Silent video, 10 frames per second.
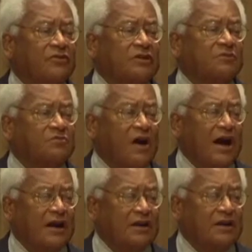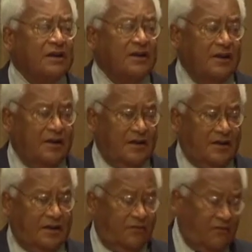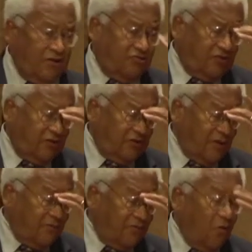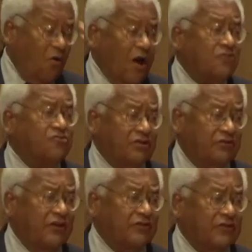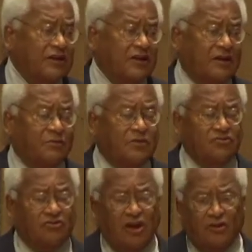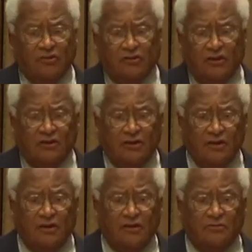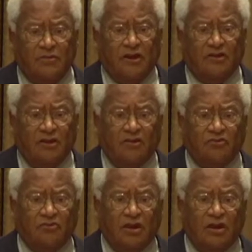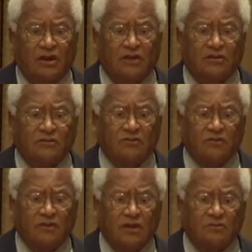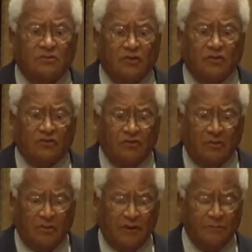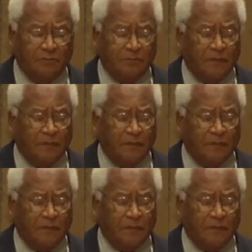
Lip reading: Freedom Ride, and eventually some 400 of us ended up in jails and penitentiary in Mississippi.